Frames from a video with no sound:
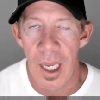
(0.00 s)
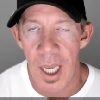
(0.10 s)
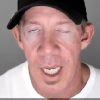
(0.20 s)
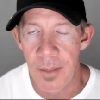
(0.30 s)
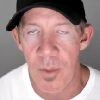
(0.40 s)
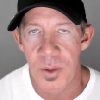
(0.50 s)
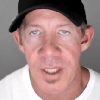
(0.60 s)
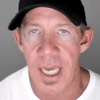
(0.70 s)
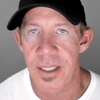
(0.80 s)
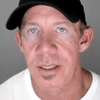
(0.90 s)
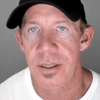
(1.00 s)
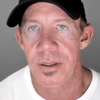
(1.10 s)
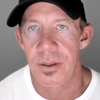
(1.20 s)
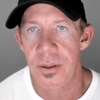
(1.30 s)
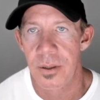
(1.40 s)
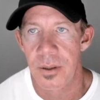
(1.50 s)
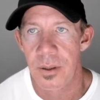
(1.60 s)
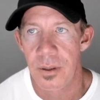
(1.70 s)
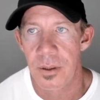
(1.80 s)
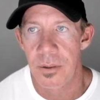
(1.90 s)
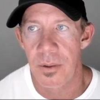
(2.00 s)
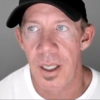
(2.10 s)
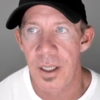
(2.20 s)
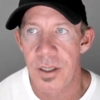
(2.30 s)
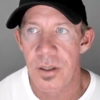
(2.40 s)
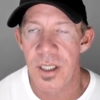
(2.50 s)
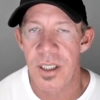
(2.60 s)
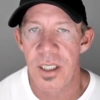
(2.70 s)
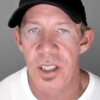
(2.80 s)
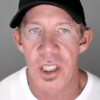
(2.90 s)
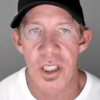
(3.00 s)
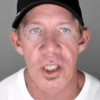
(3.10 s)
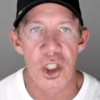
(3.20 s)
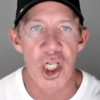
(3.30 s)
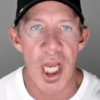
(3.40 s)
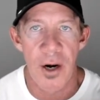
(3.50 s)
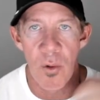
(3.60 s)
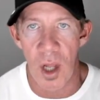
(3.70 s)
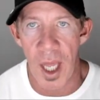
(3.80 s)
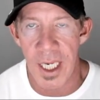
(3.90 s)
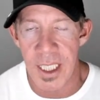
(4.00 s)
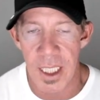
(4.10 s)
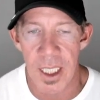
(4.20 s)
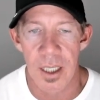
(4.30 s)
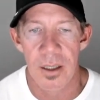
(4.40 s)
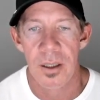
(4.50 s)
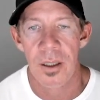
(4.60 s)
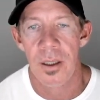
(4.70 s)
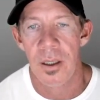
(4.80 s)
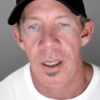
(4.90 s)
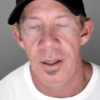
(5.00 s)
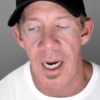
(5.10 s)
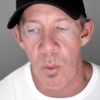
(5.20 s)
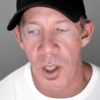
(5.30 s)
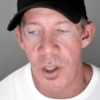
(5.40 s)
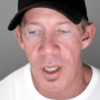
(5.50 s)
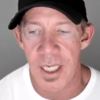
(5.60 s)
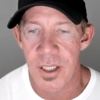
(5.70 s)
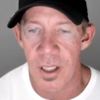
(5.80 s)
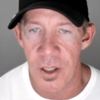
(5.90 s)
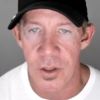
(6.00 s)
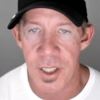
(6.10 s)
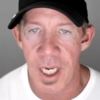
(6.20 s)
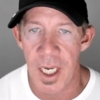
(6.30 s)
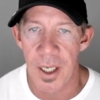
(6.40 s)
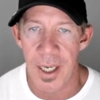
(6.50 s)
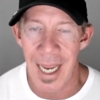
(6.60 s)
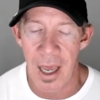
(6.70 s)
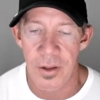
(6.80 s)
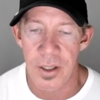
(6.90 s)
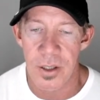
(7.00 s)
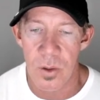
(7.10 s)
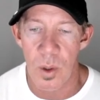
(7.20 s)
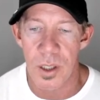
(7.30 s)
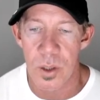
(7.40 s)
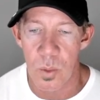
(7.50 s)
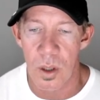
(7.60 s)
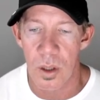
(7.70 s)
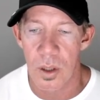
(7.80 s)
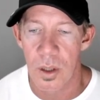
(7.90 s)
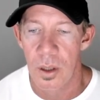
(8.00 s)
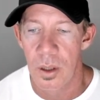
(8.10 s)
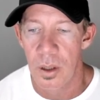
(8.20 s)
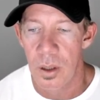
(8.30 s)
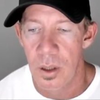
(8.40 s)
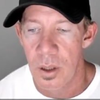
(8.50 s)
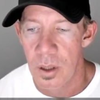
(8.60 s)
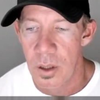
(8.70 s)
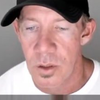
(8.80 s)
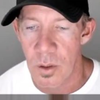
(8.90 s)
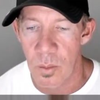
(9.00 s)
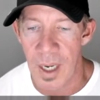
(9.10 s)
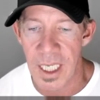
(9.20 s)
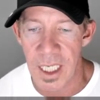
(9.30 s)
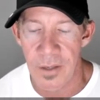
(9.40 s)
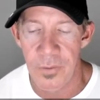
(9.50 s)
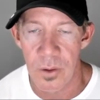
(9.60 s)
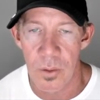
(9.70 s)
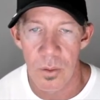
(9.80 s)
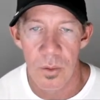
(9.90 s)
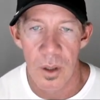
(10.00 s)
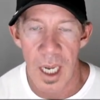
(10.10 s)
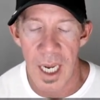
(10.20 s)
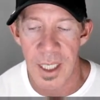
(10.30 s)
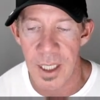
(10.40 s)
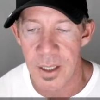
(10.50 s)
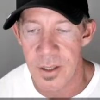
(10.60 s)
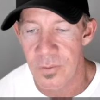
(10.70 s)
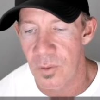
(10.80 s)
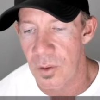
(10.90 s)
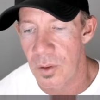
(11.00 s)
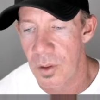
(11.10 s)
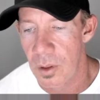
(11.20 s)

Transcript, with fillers: in most cases, right? And so this is just a general idea that I want you guys to understand on how these coins work. So when I give you ideas for